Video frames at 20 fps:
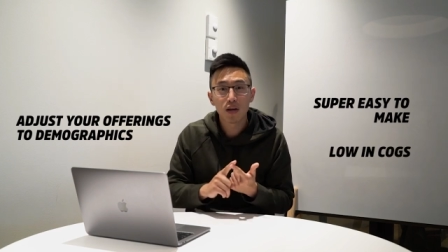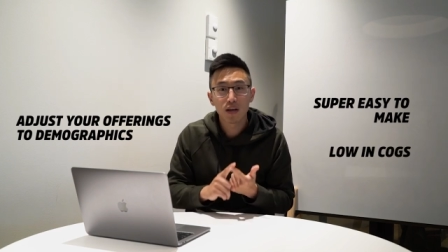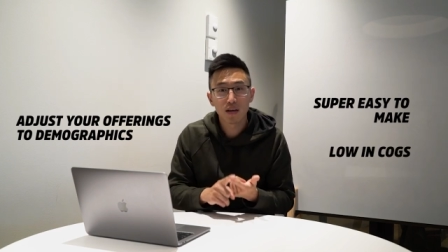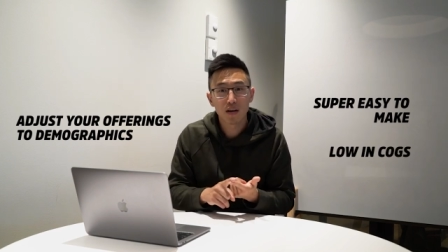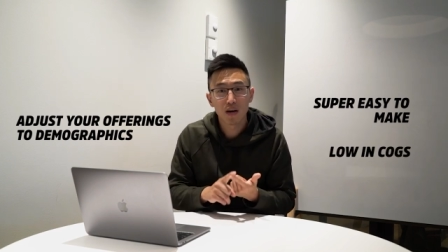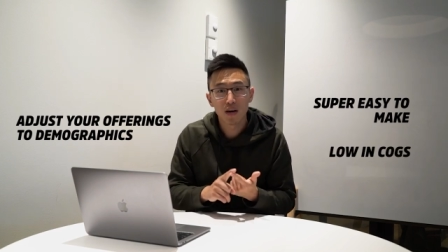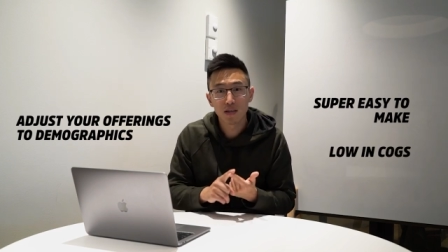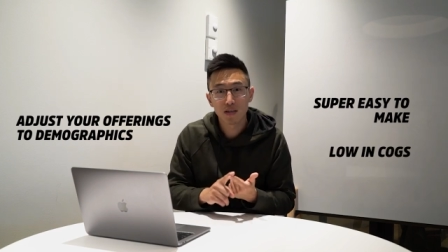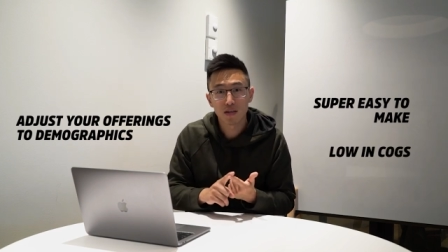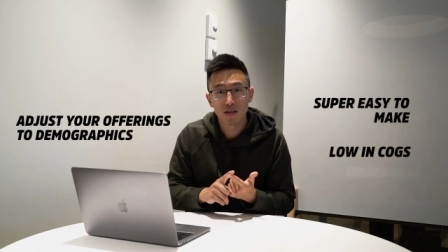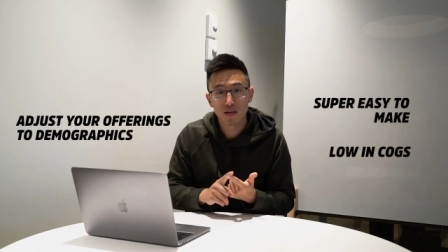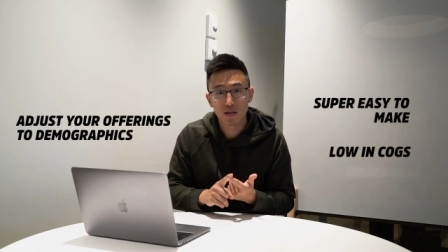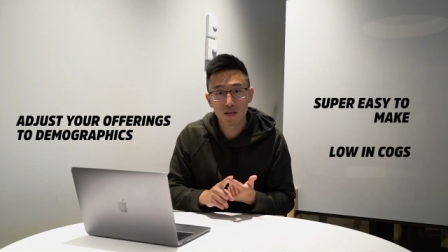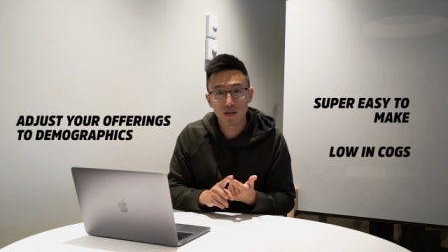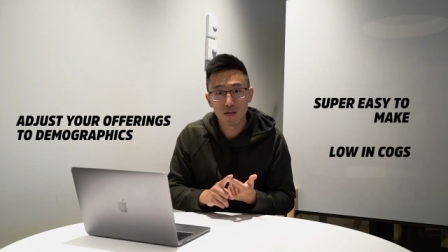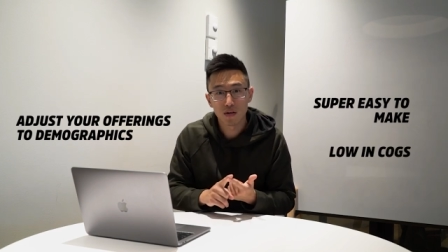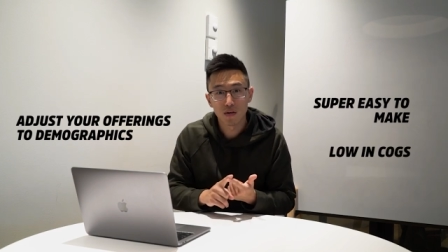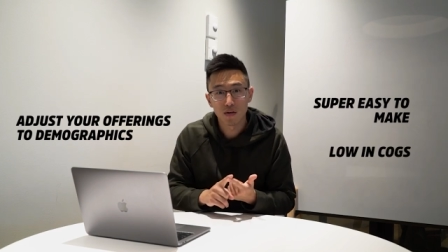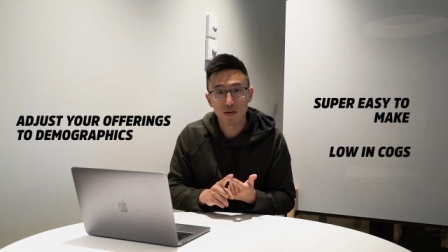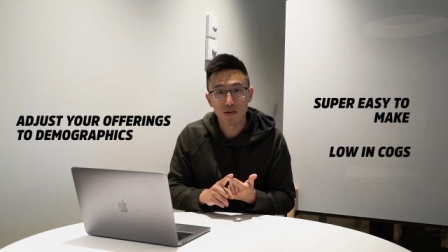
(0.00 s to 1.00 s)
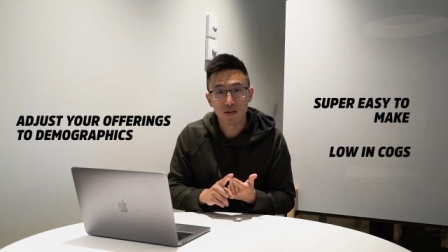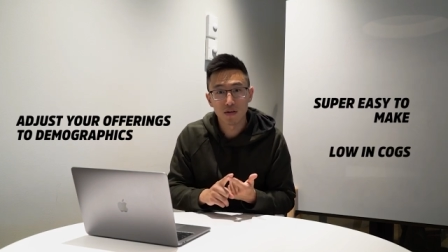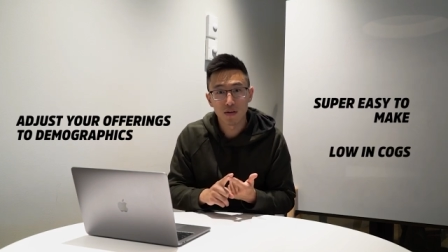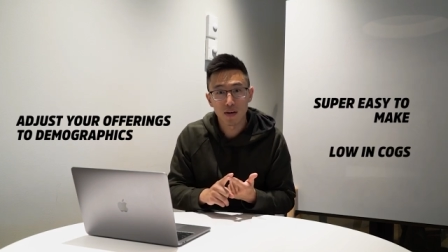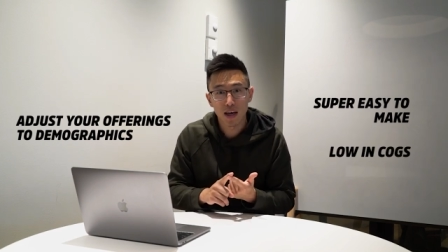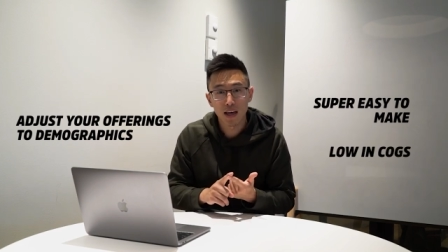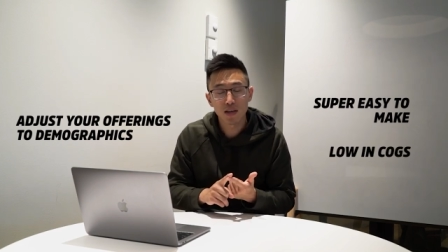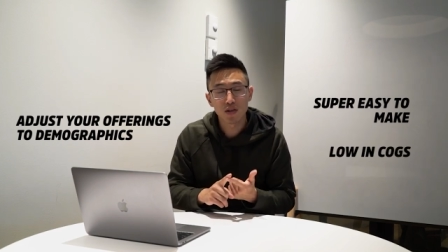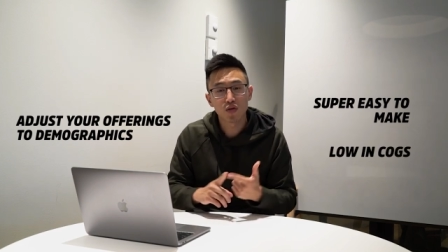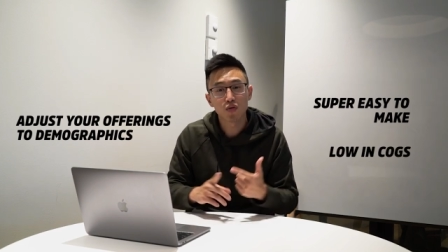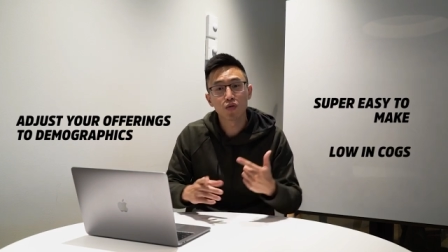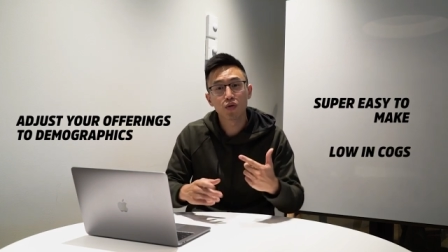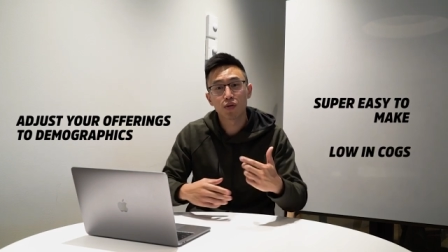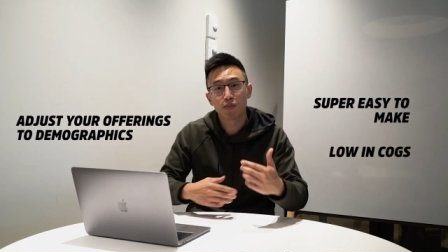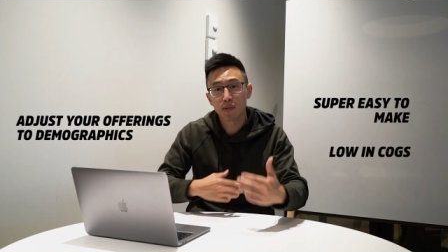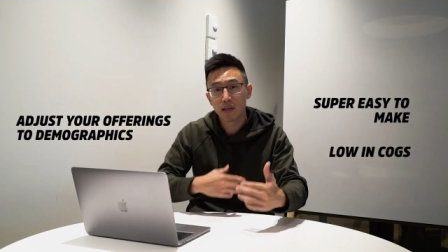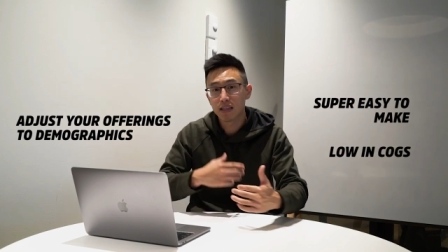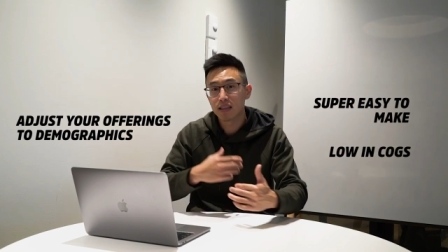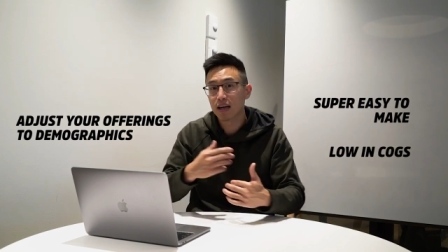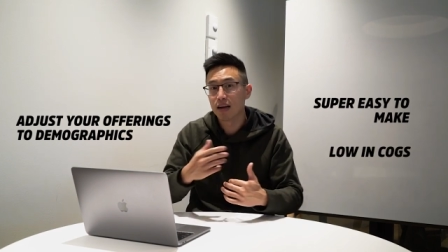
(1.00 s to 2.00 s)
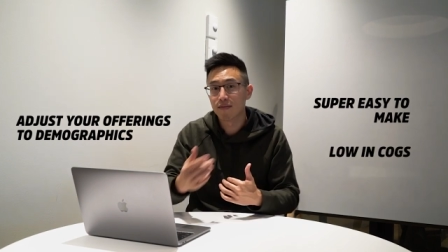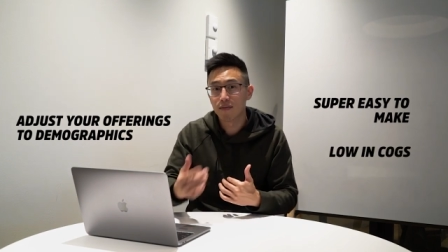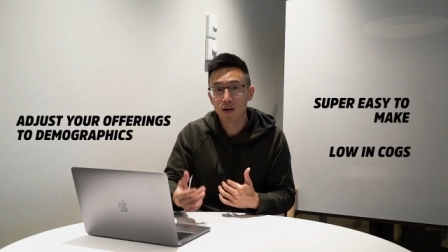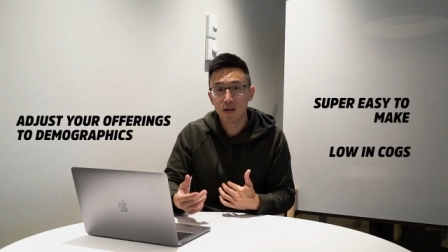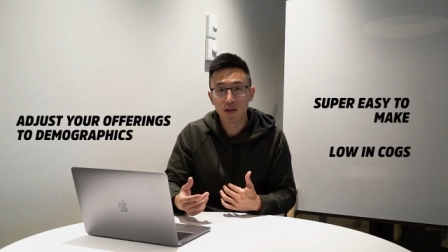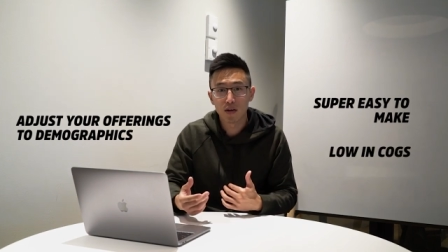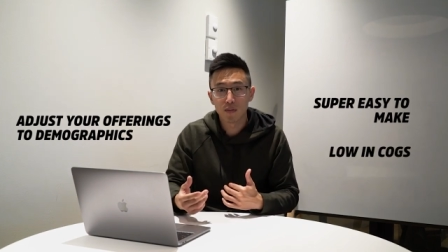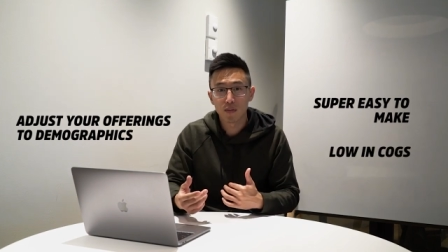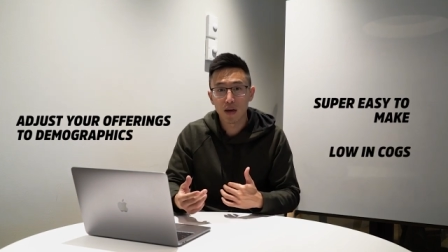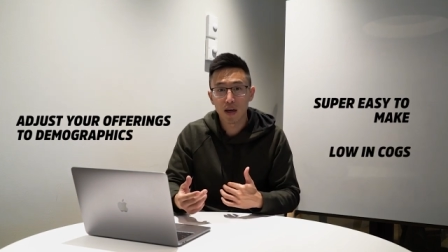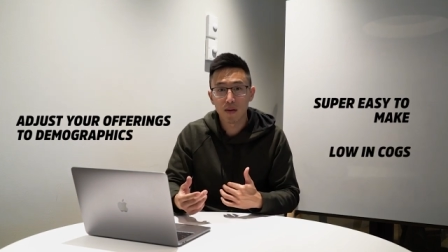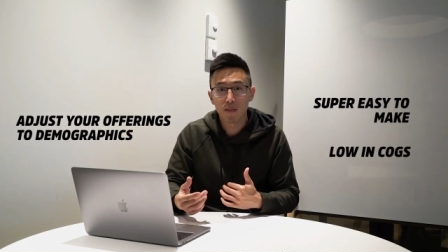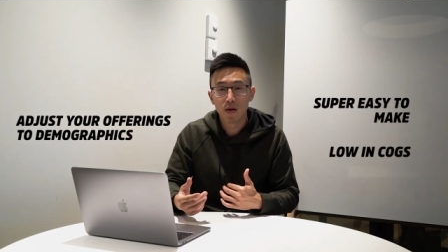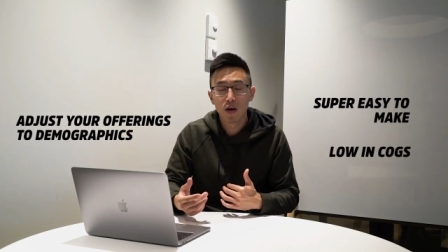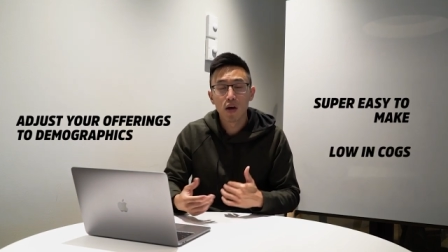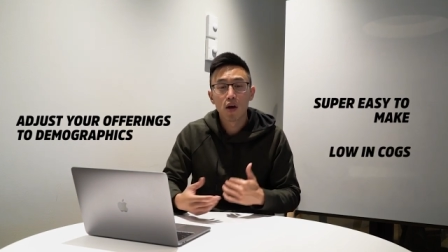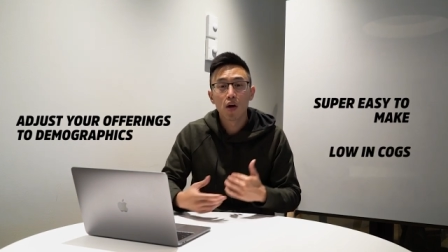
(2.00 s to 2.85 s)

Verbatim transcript: in cost of goods sold, okay? So we're playing that volume game.